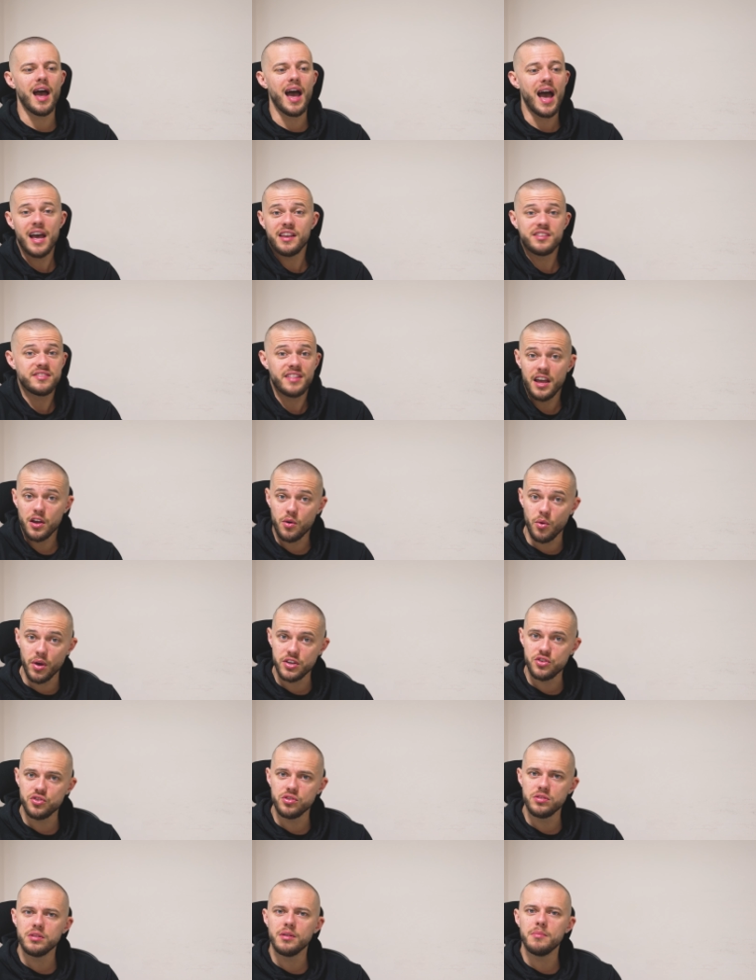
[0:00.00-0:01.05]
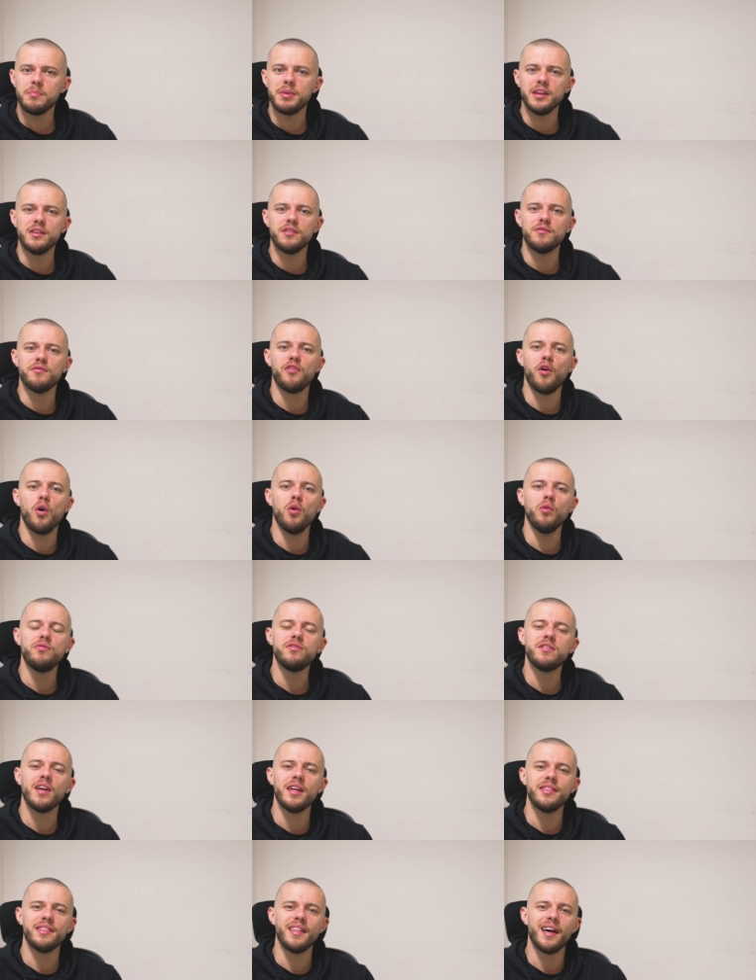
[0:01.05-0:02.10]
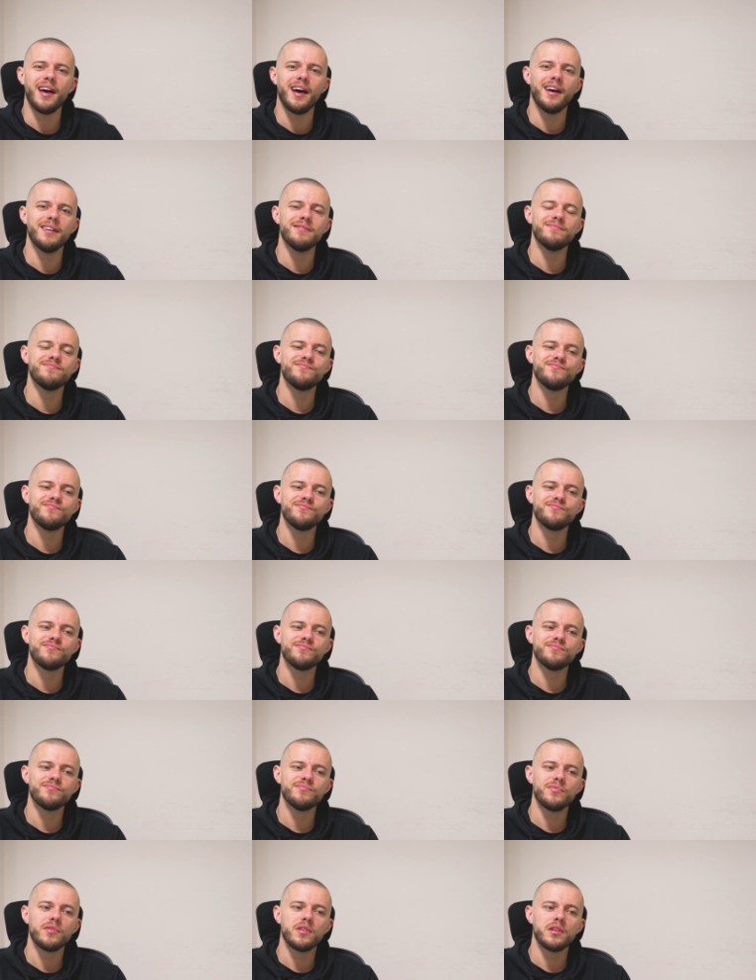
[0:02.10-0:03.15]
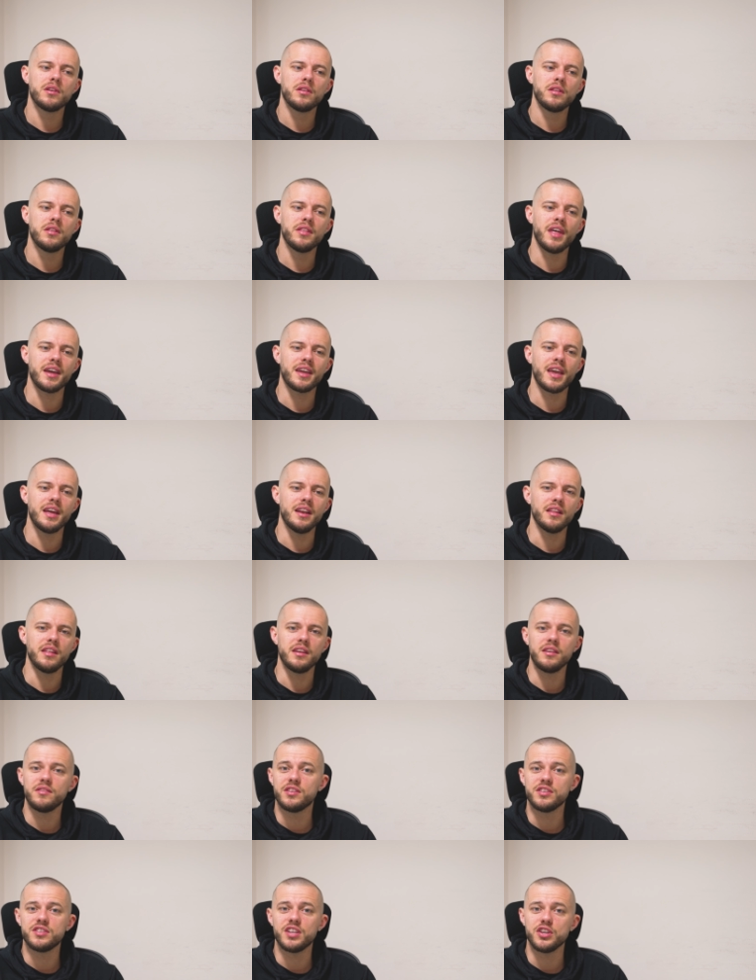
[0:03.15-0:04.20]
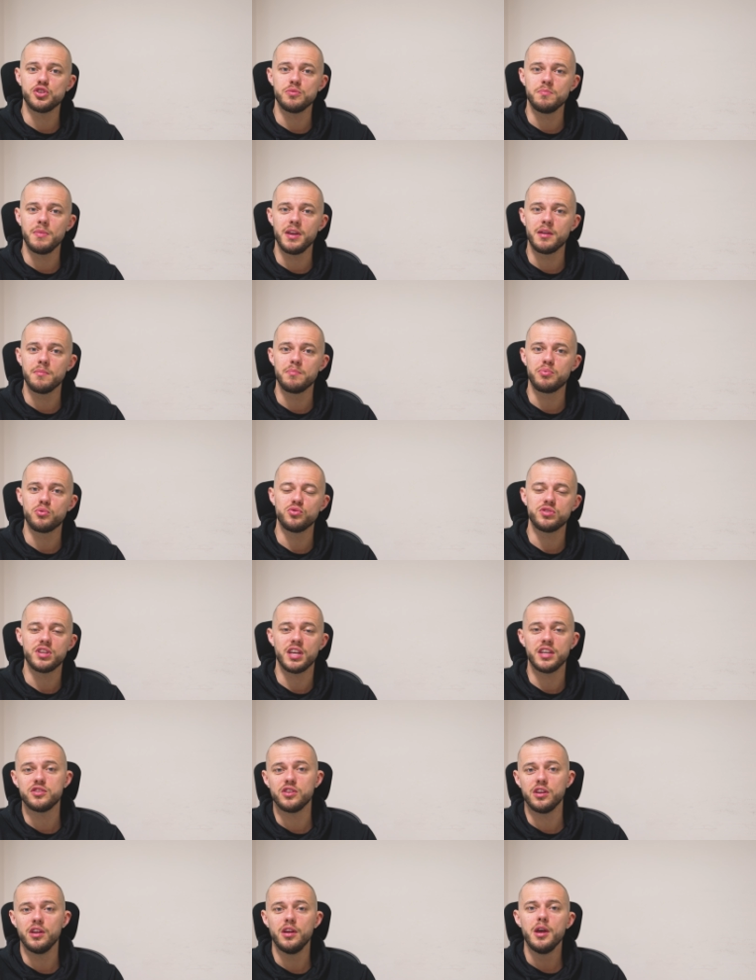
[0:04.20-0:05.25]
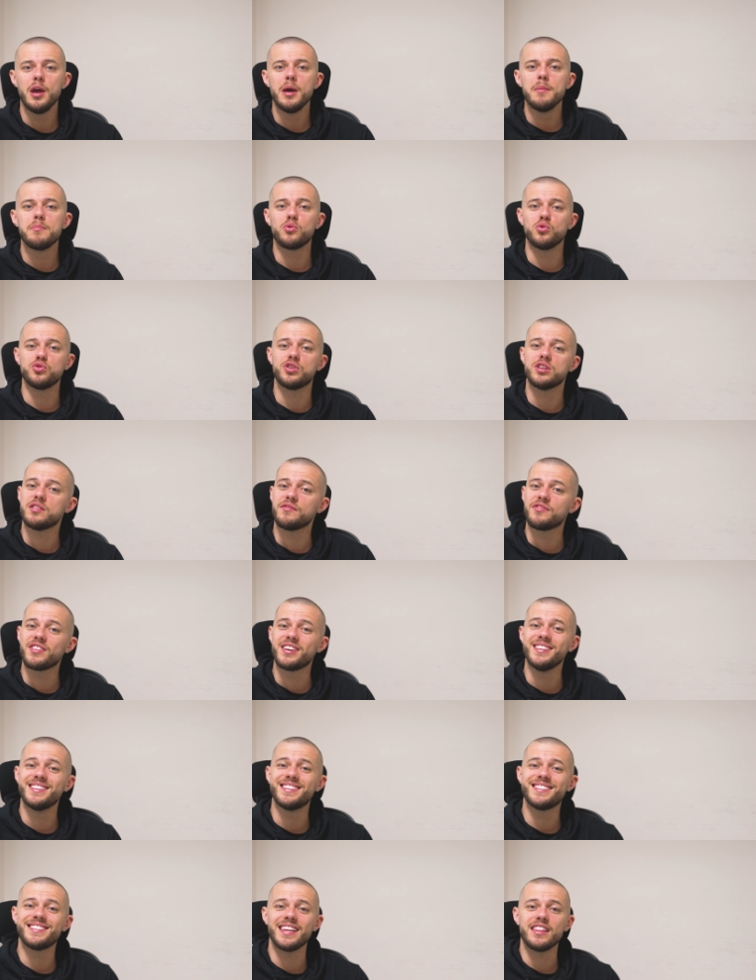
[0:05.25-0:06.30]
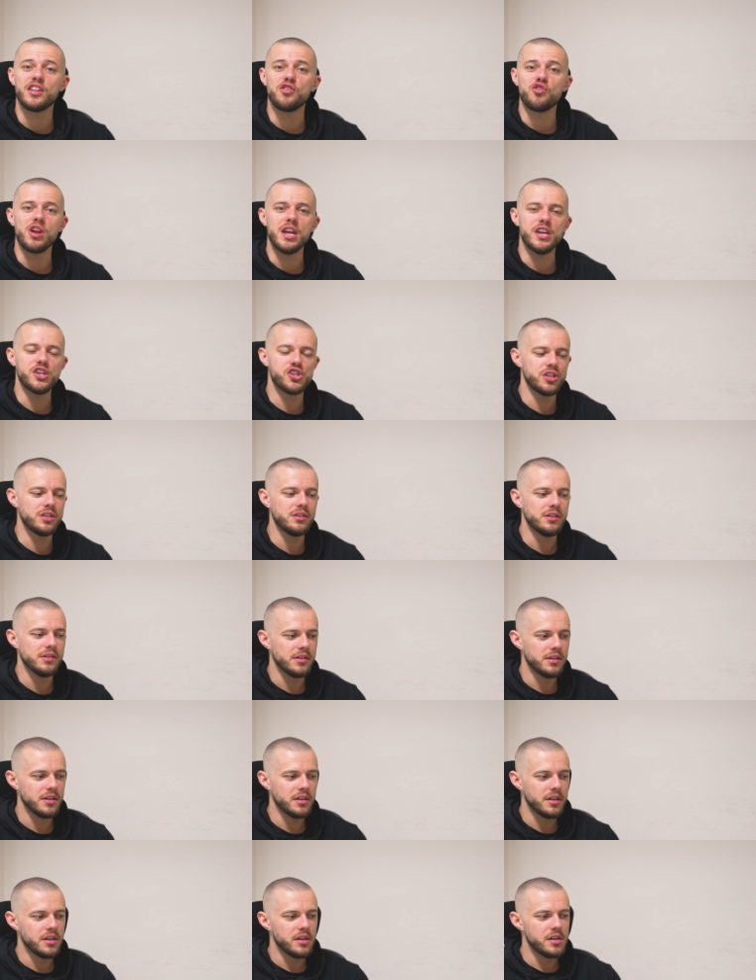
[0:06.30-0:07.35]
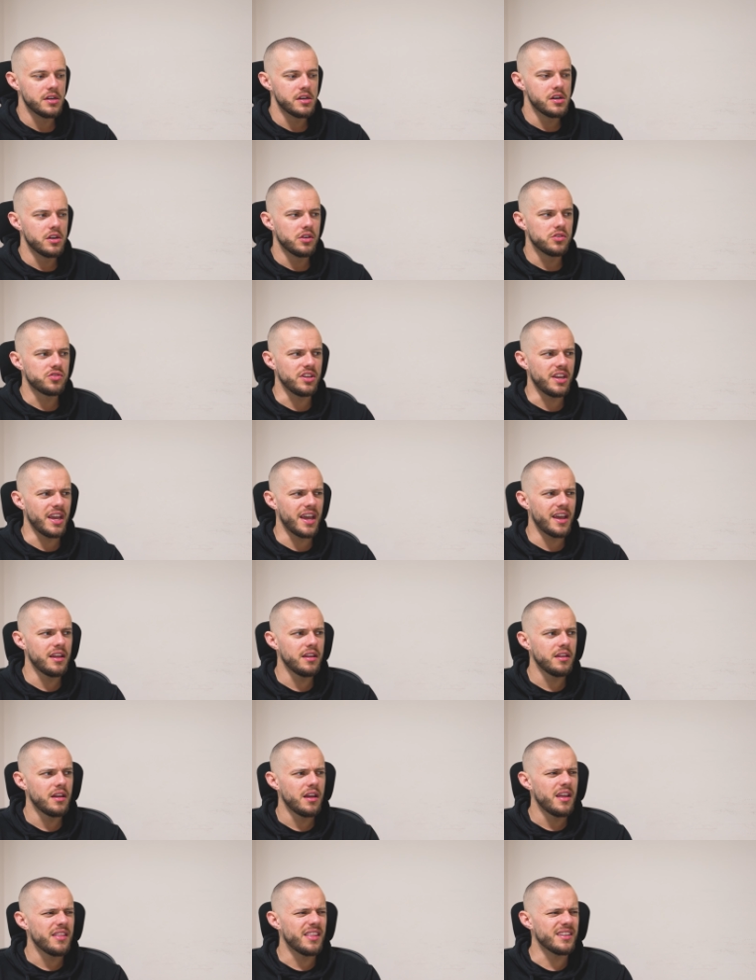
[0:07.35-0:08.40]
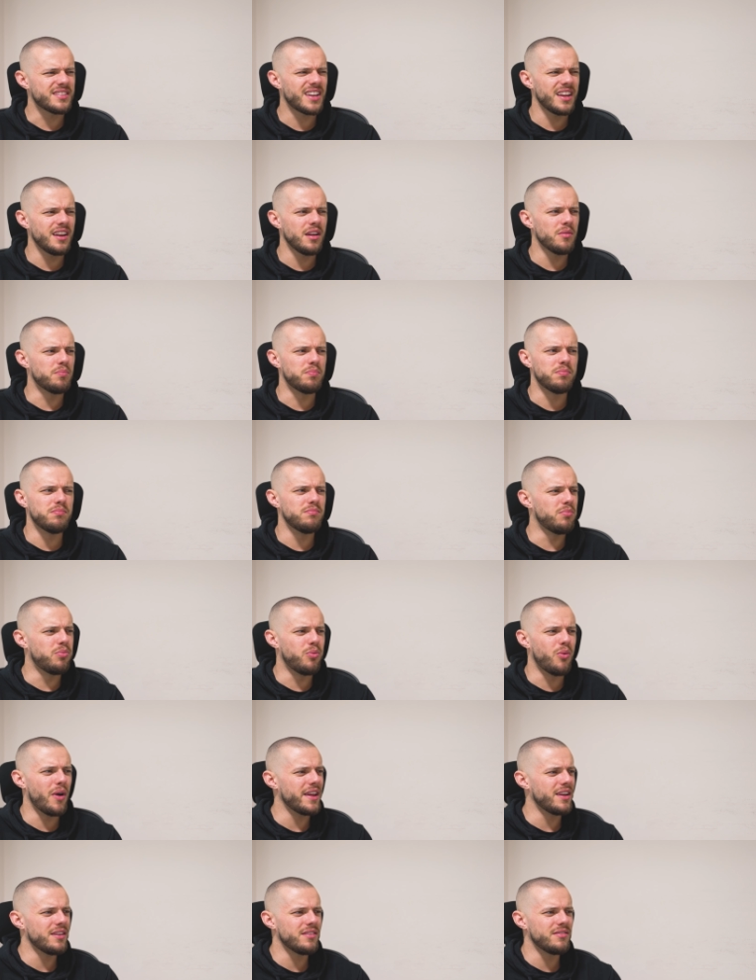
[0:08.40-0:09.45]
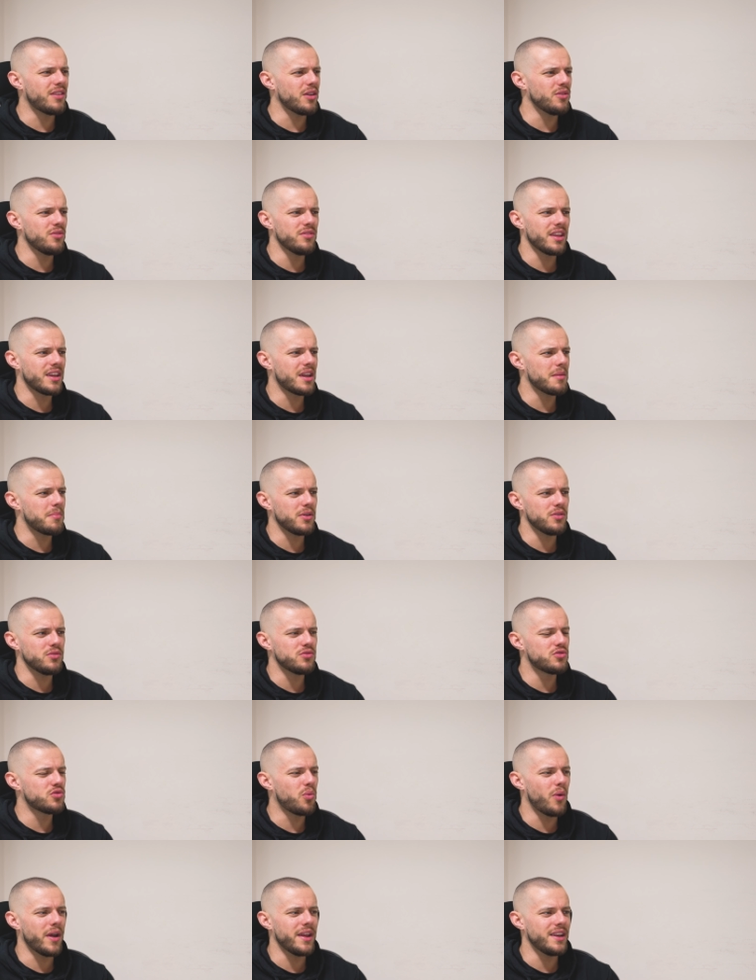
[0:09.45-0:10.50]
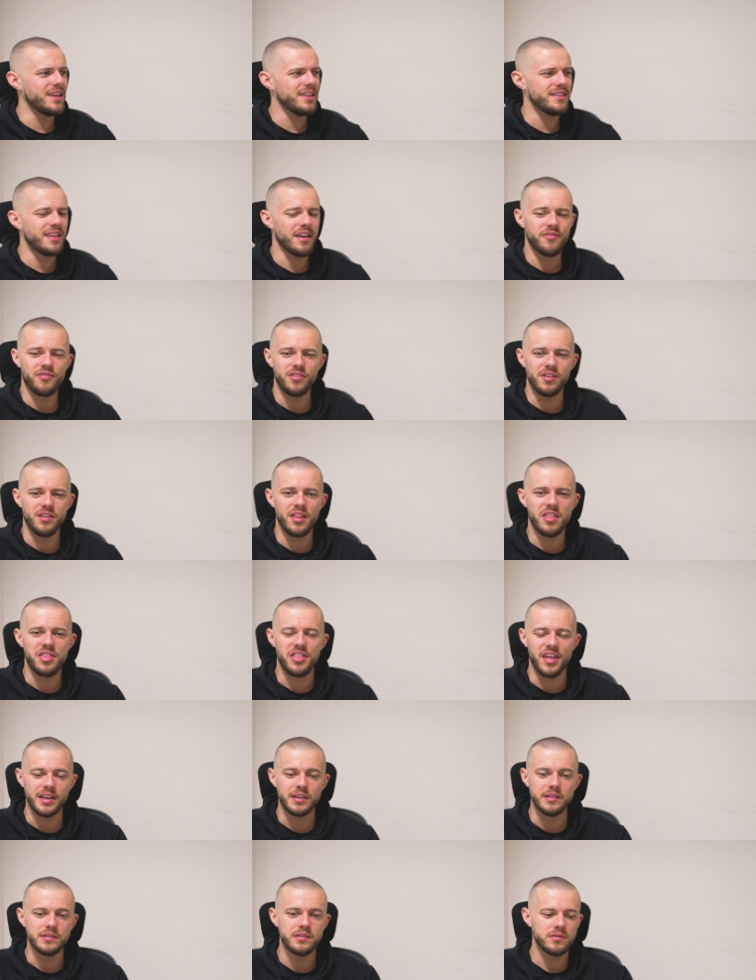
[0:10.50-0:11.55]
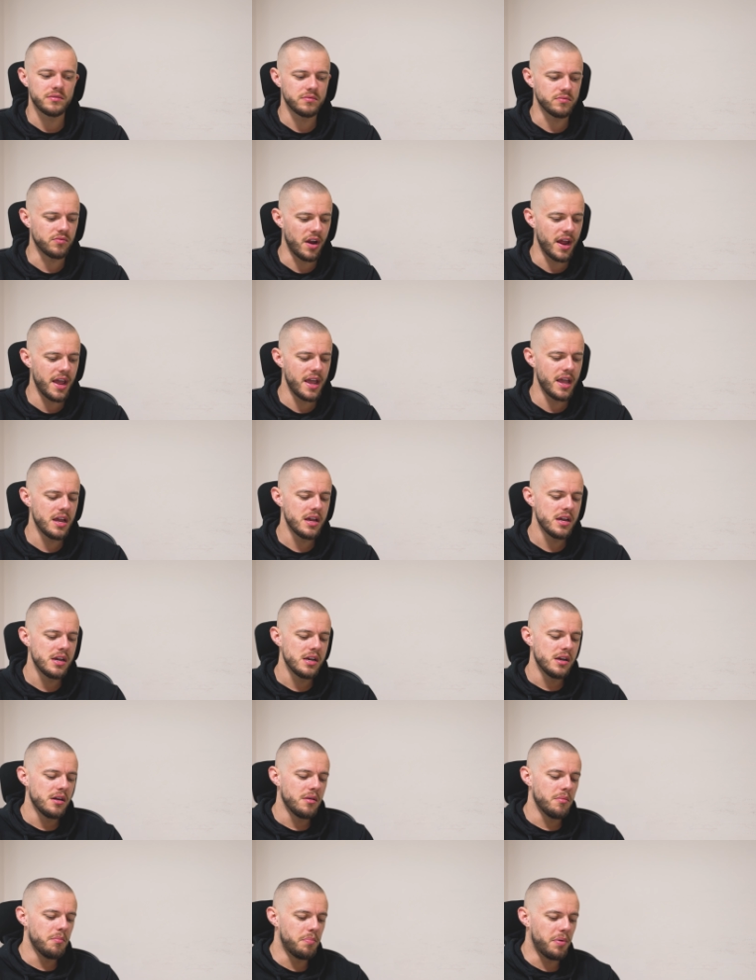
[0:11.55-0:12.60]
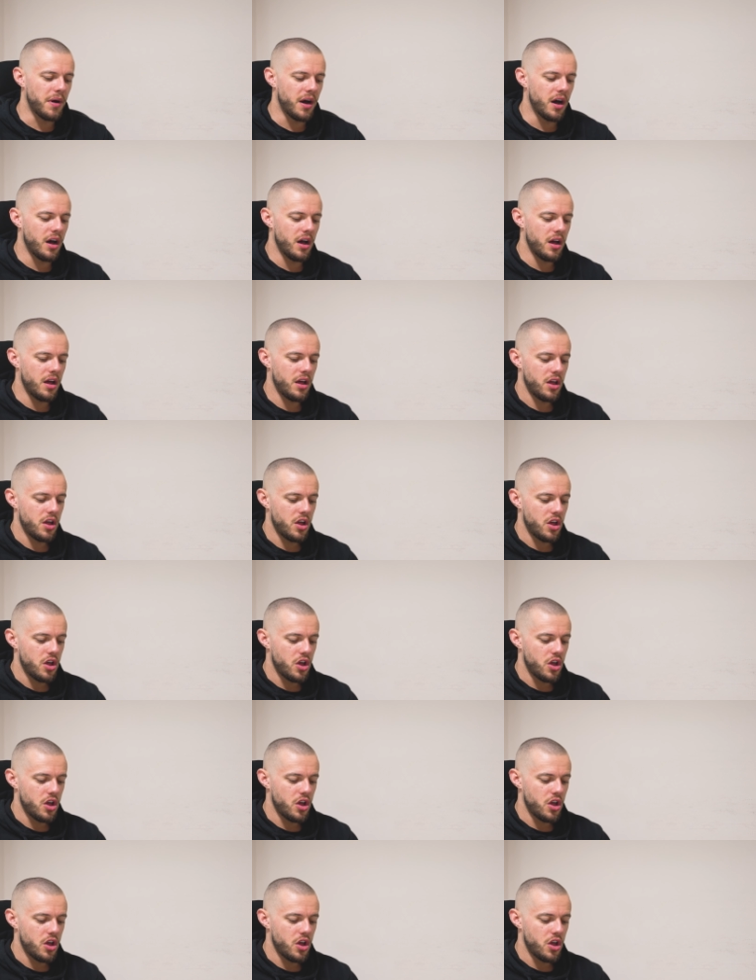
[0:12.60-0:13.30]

asked that question and being involved in that that kind of like decision making process or process of consideration. So yeah, this kind of went down like about twenty different things, right? But